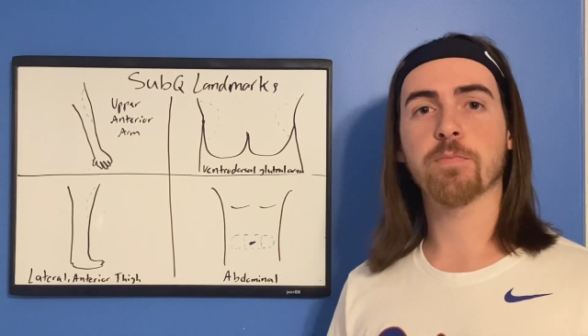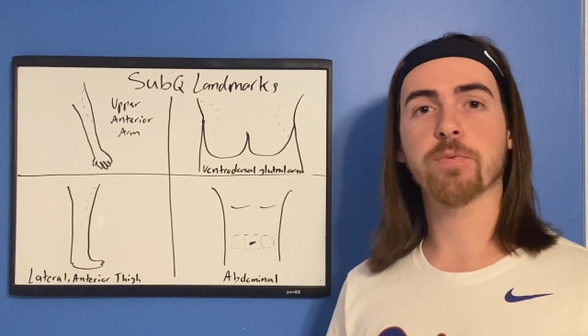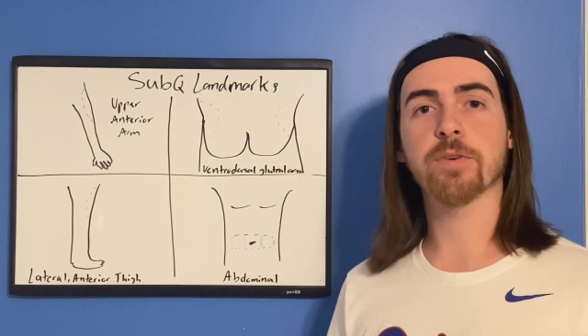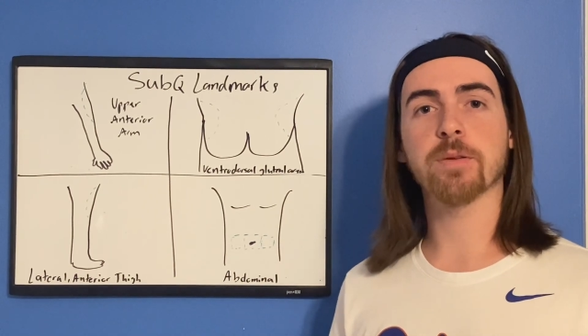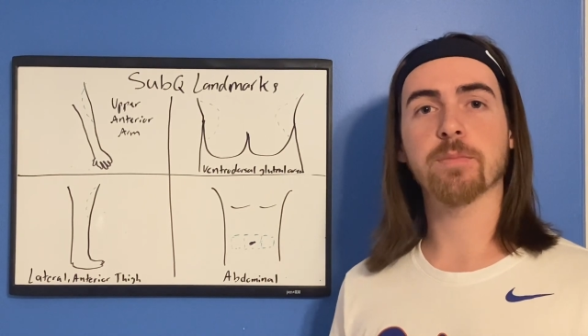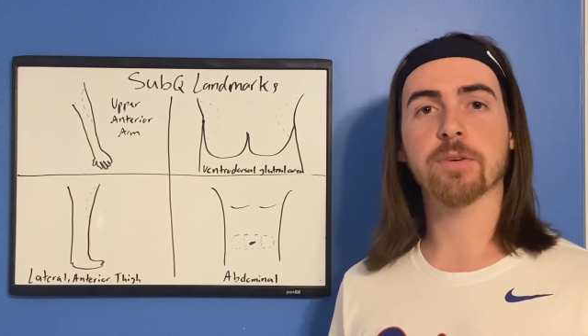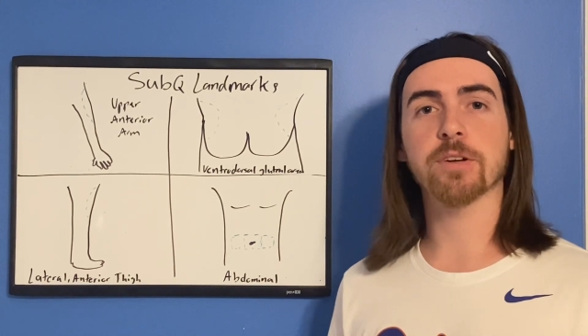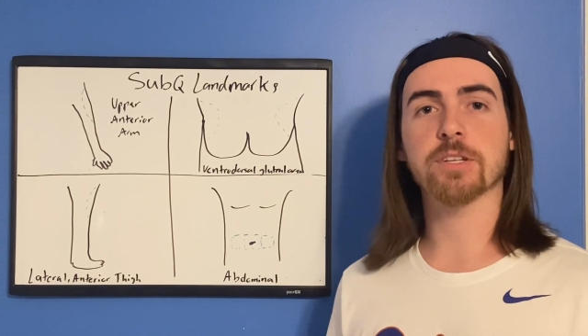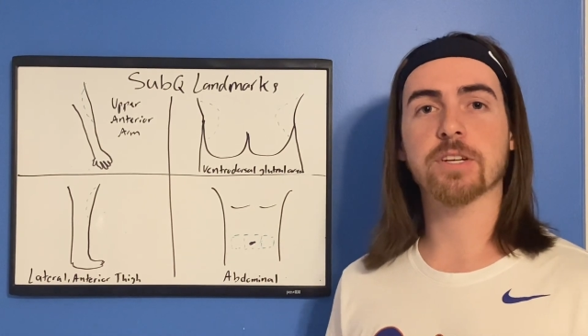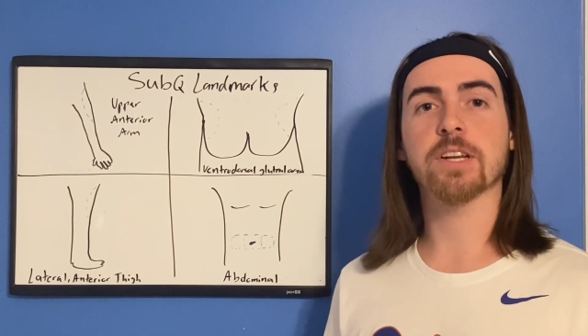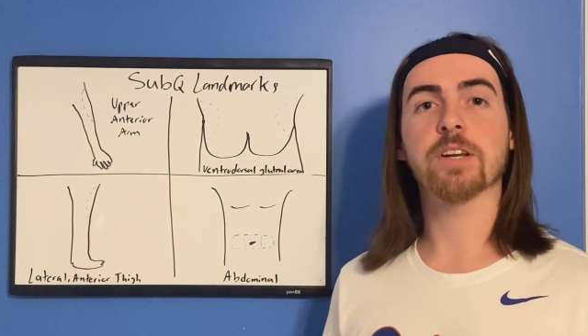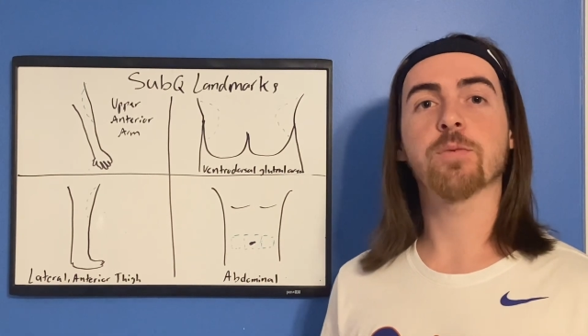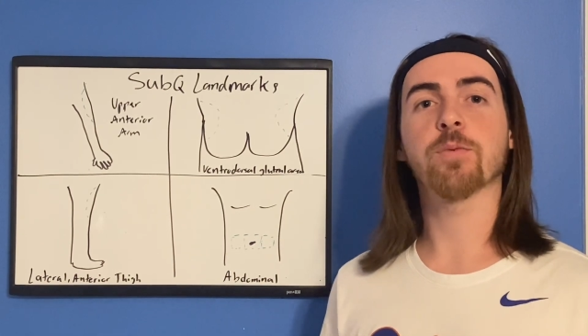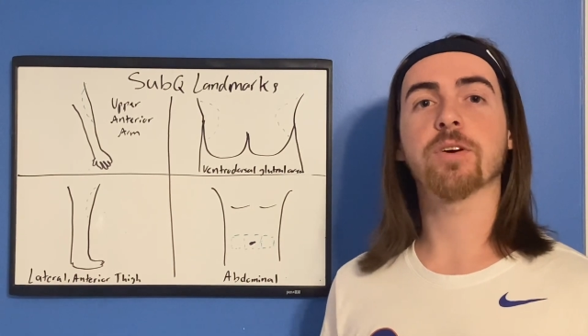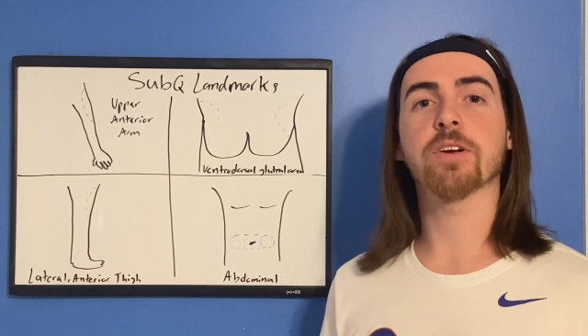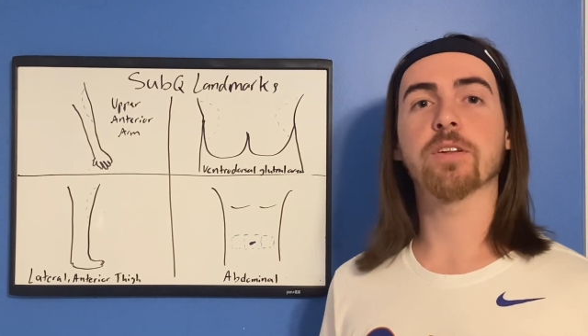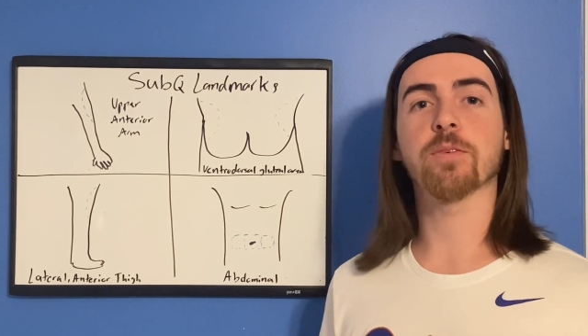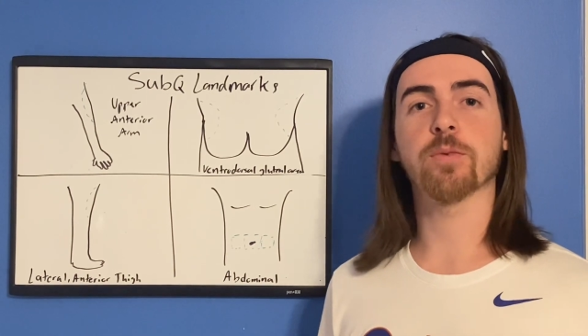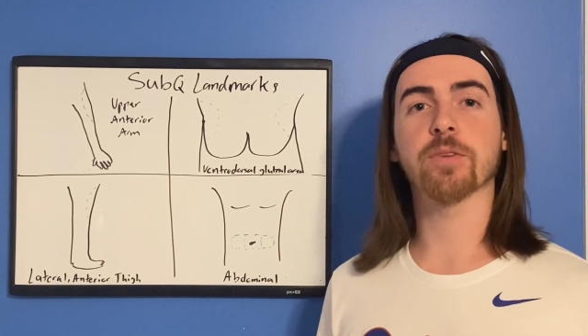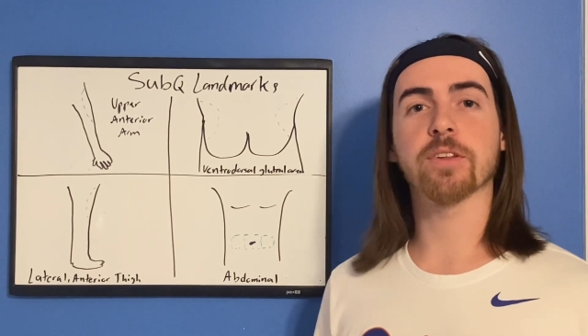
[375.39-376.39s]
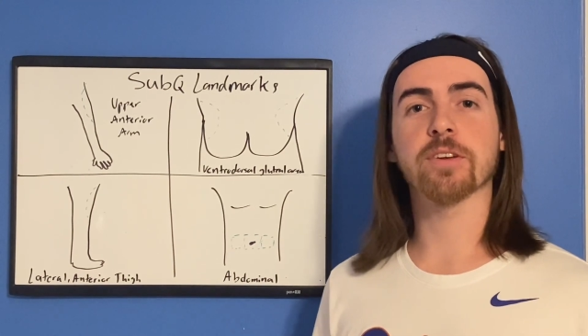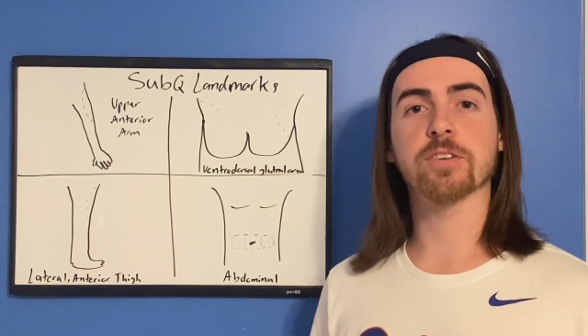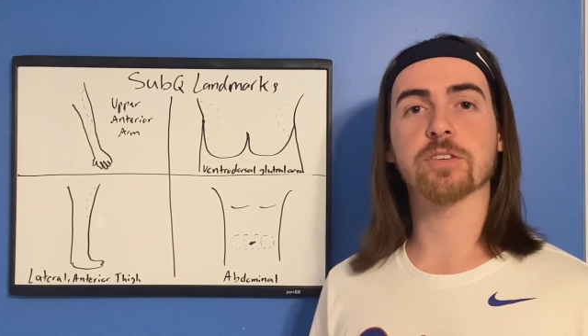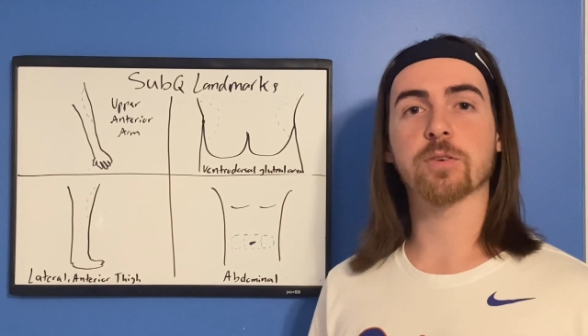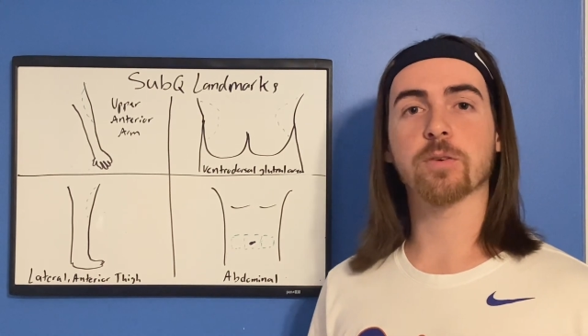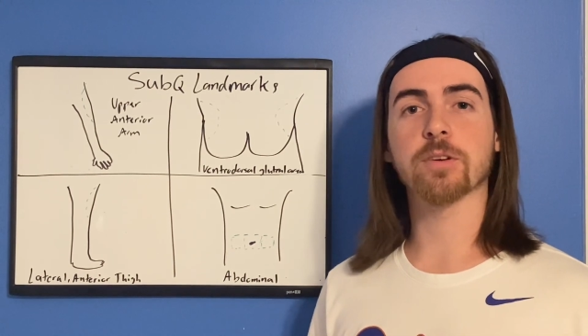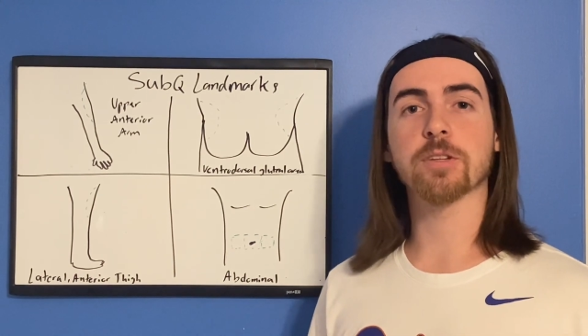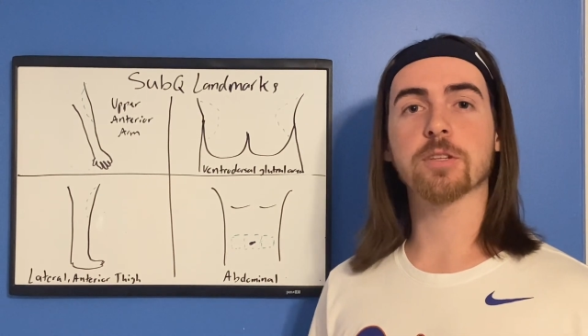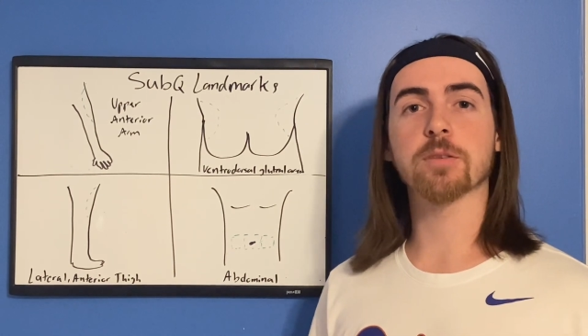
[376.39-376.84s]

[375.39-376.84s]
Pretty much anywhere where there's going